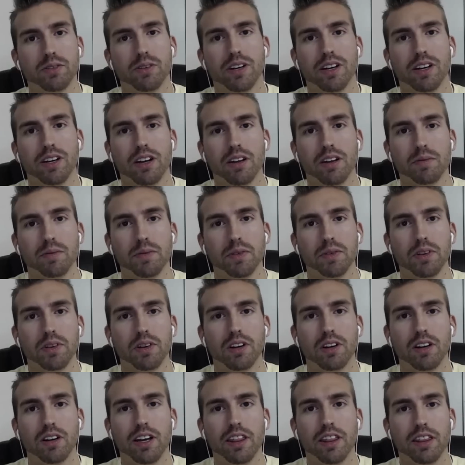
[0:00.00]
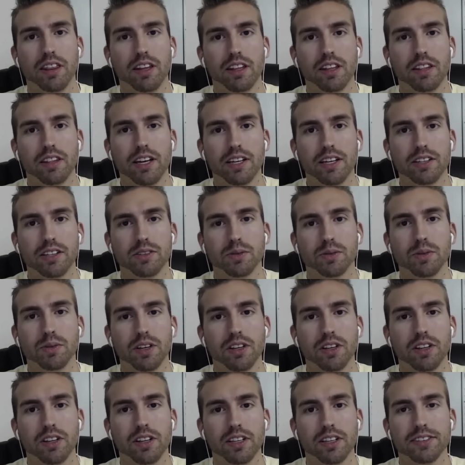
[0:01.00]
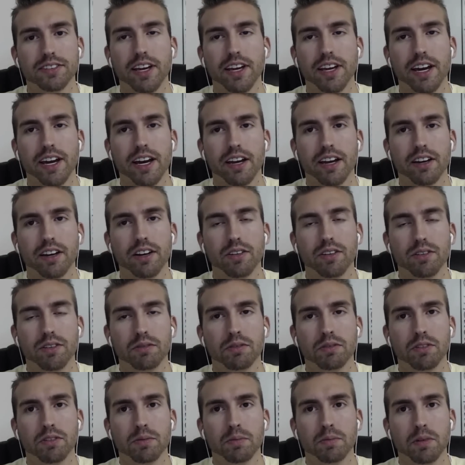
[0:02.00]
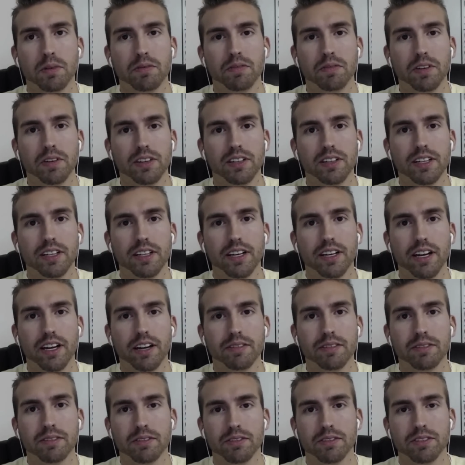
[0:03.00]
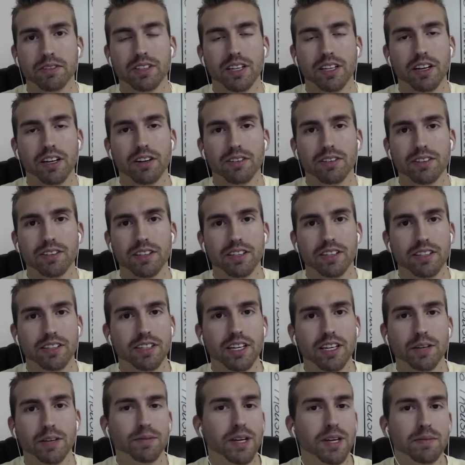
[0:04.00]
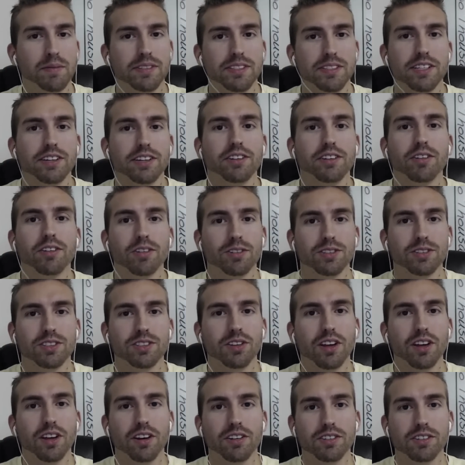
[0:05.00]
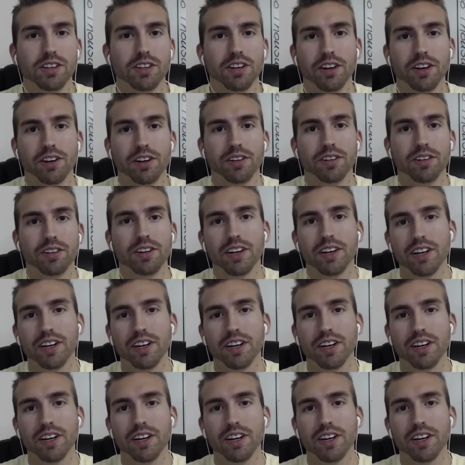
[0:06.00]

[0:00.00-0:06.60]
anymore. I think that's one of the things they had going for them at Philly, that everyone was like, oh, the team name is E-Girl Slayers, you know.